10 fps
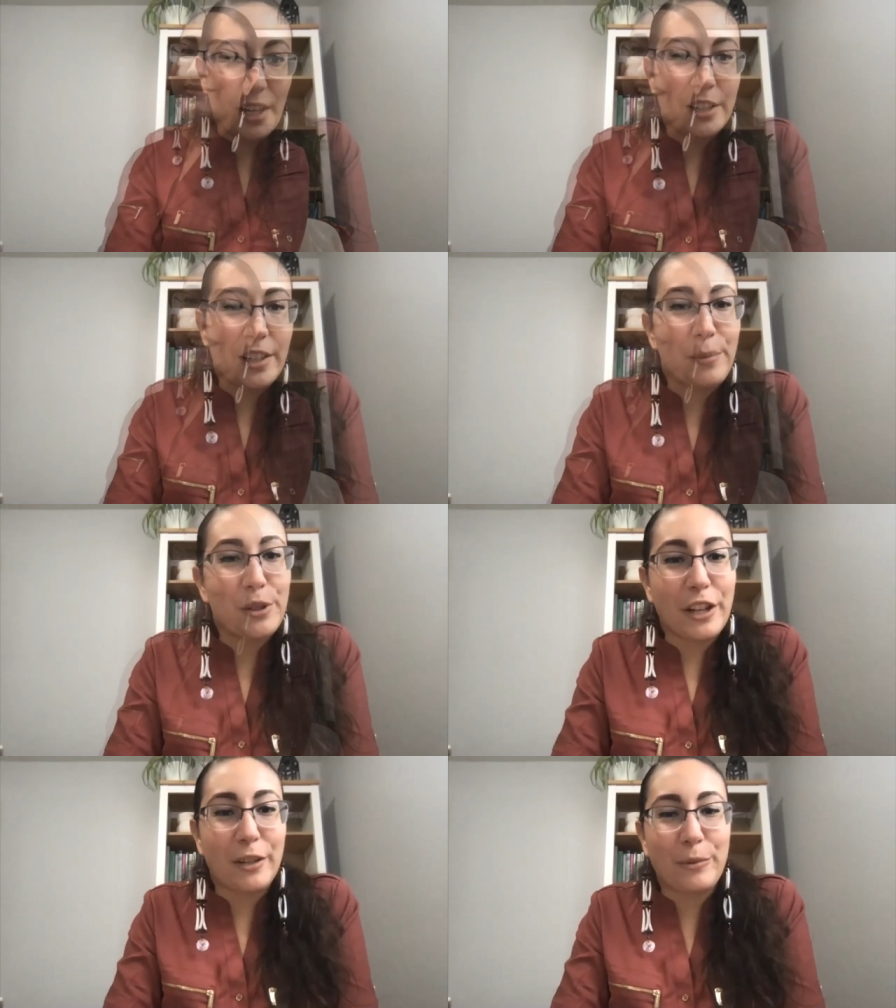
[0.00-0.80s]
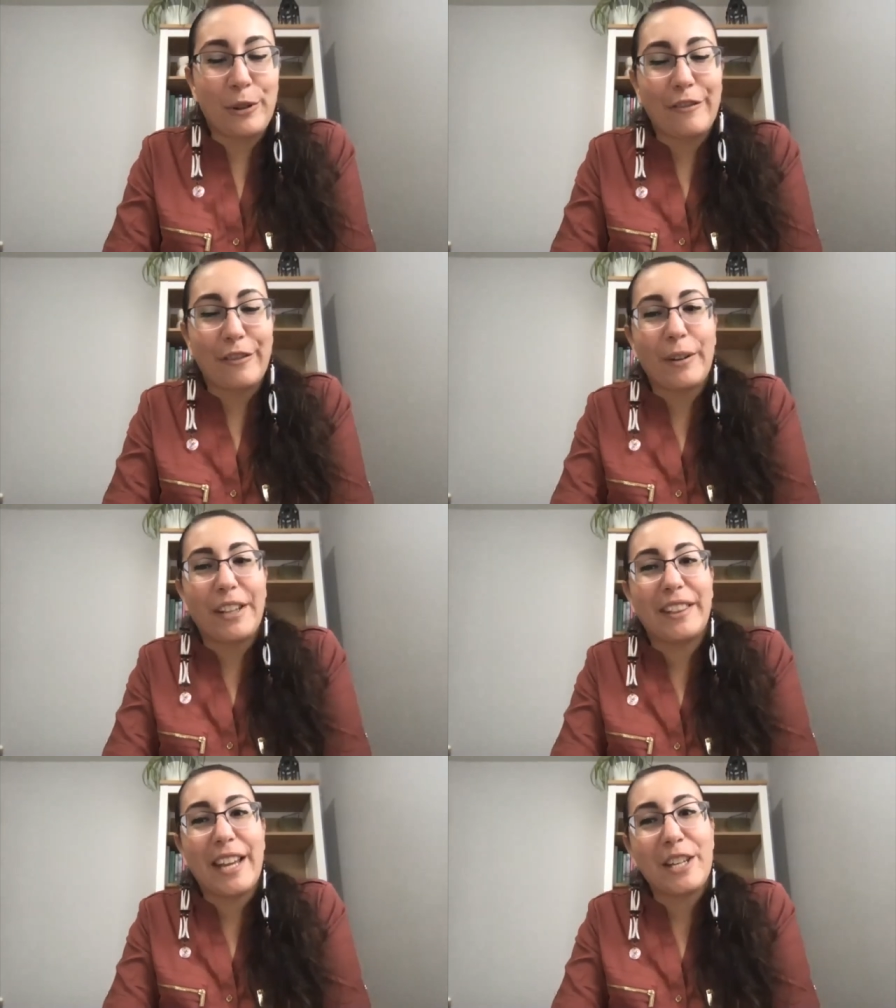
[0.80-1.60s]
Katapatonamu,
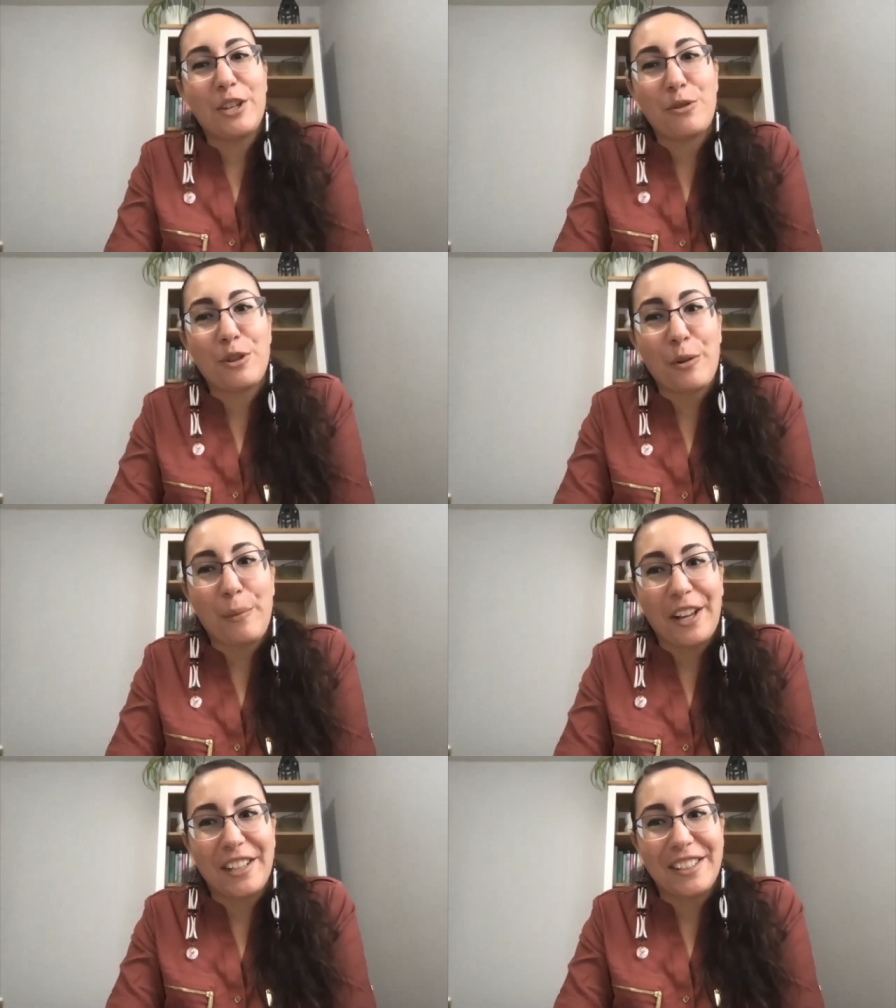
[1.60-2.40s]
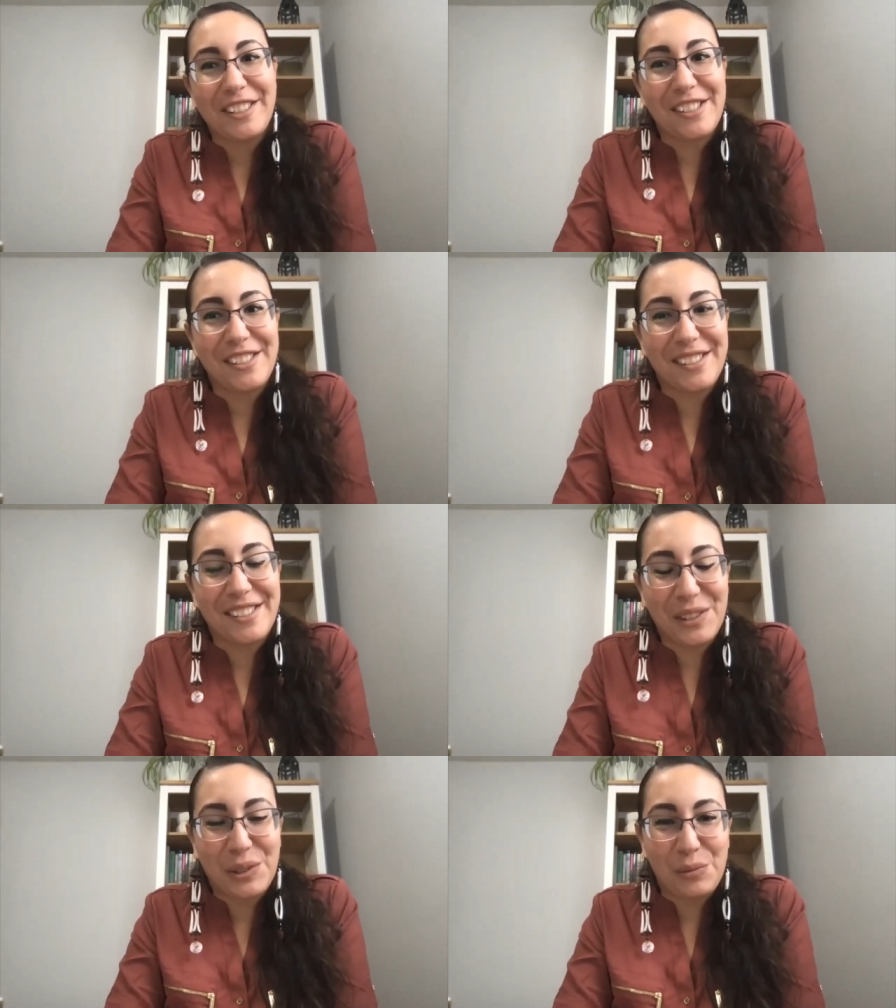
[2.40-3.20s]
everyone, thank you so much.
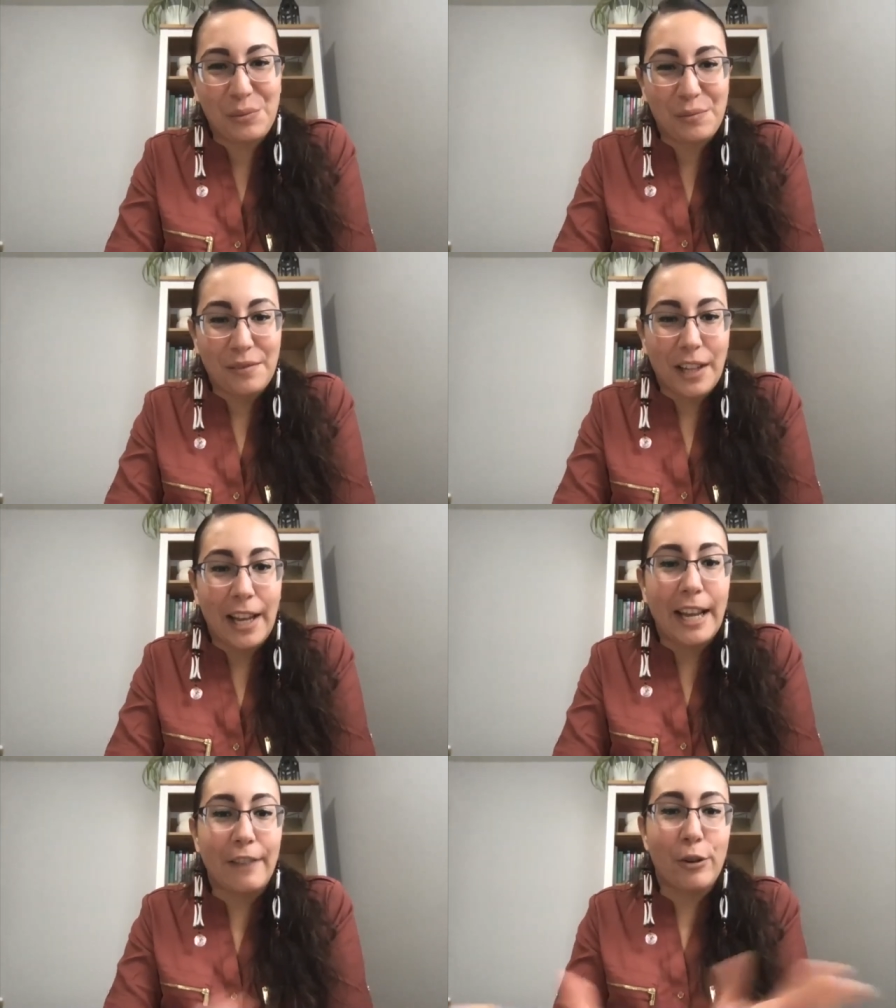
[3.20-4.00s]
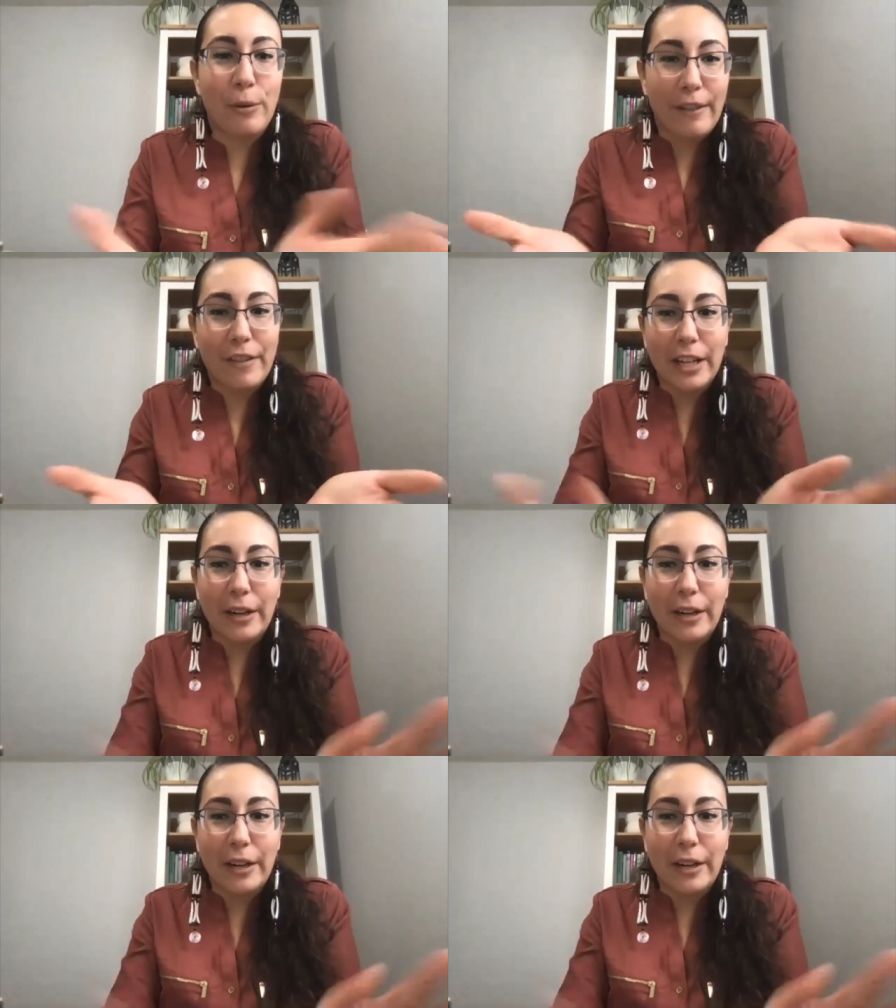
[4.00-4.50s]
And if you have any